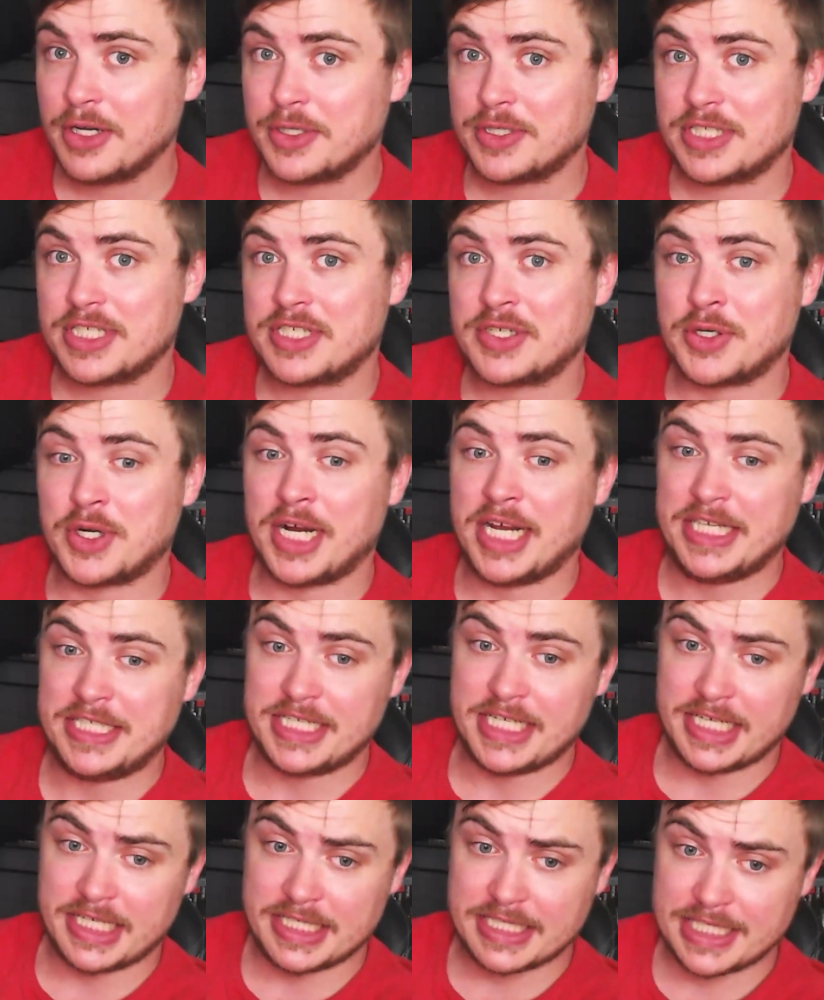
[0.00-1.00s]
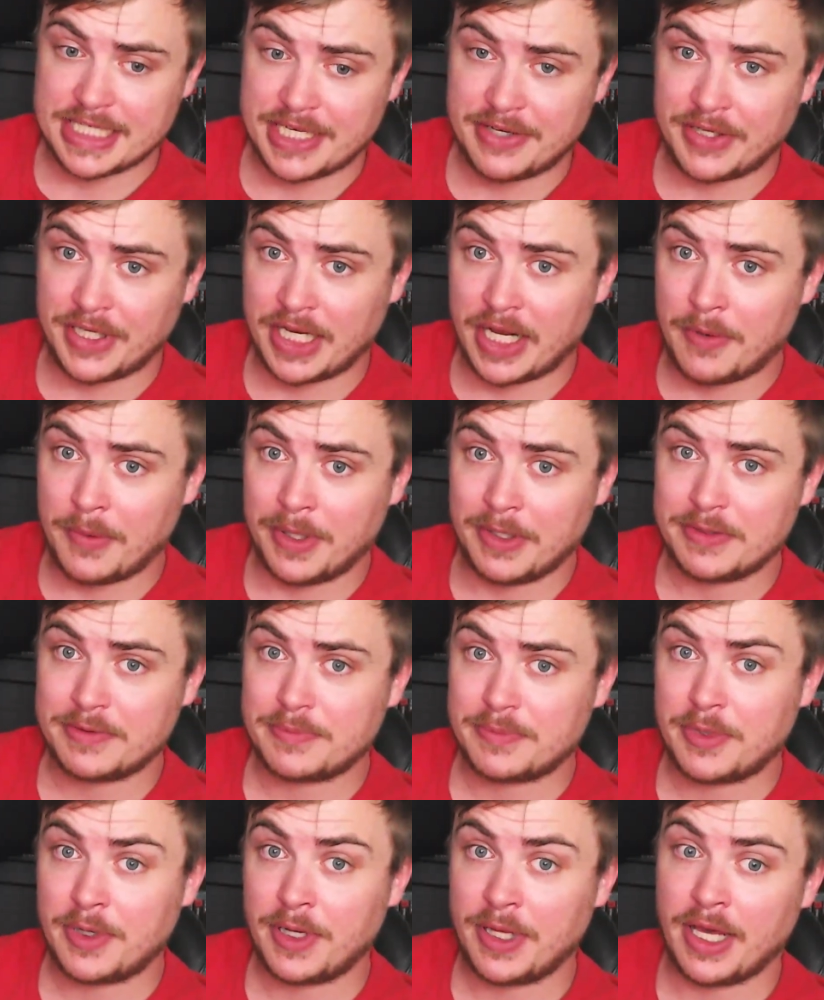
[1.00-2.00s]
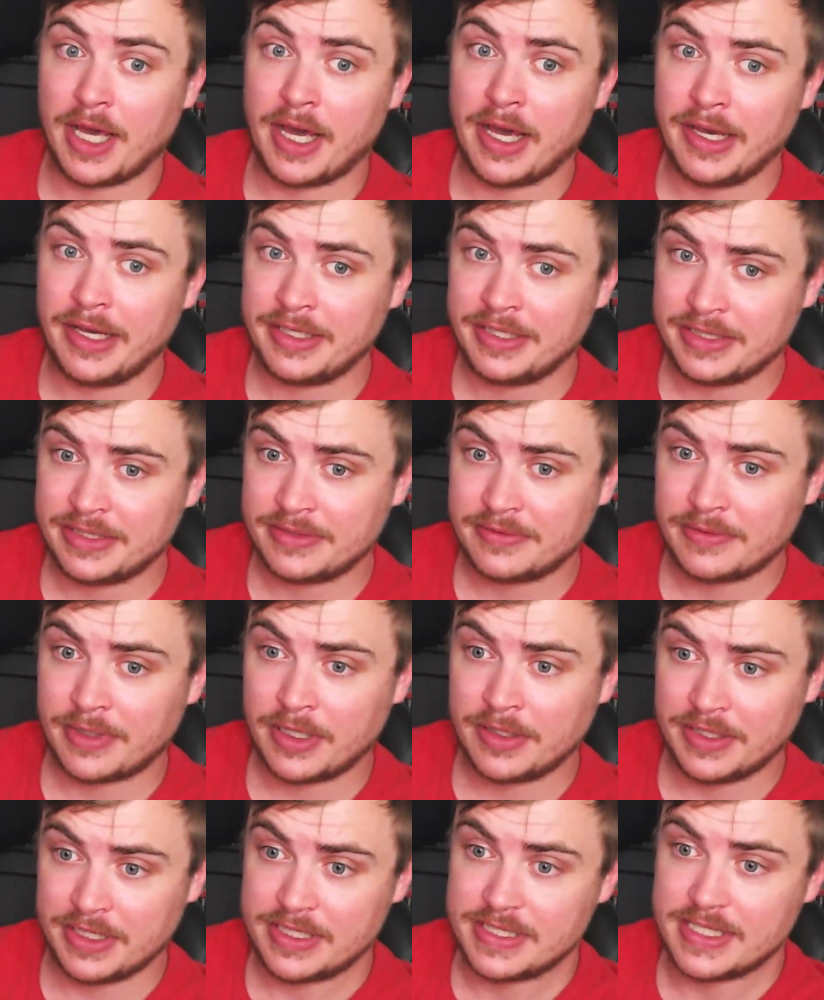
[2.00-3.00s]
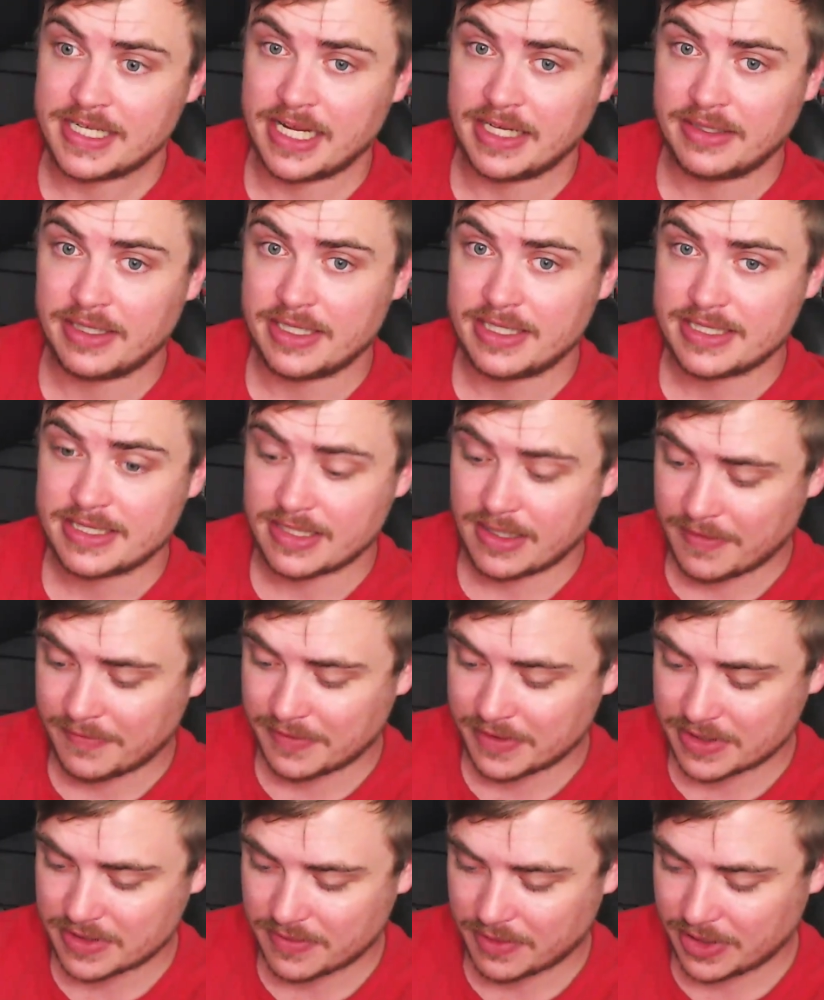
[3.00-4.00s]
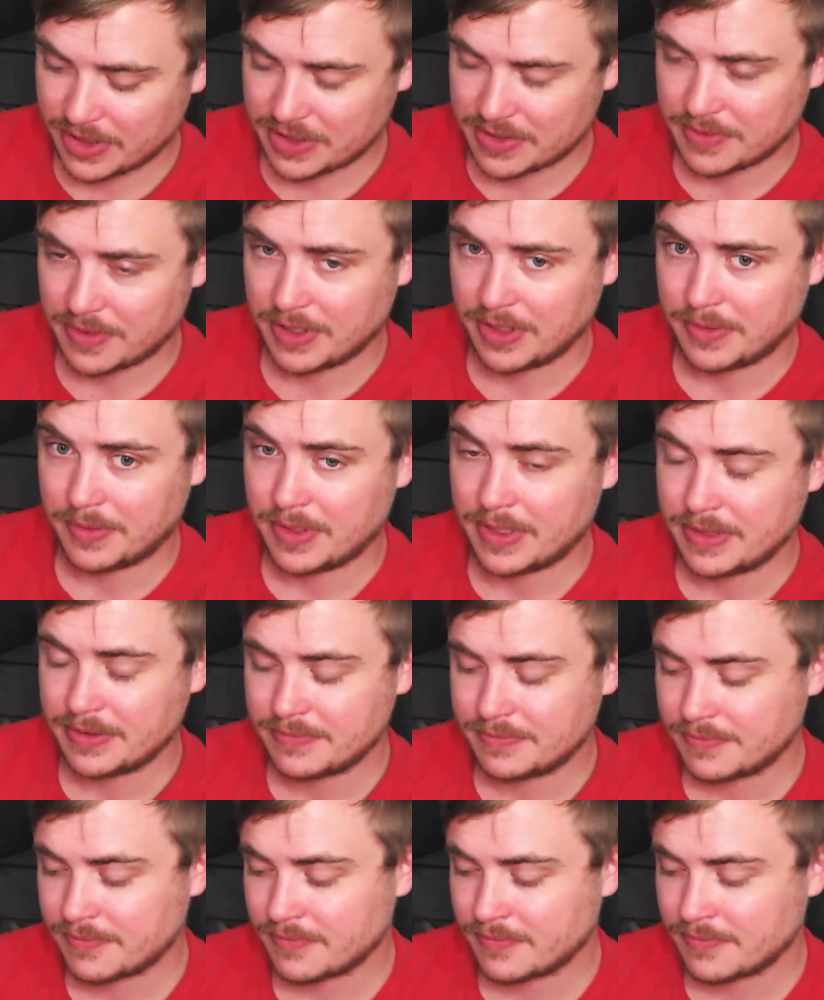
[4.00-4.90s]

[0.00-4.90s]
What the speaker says: It's crazy considering I went pretty hard on Nintendo stuff in 2021.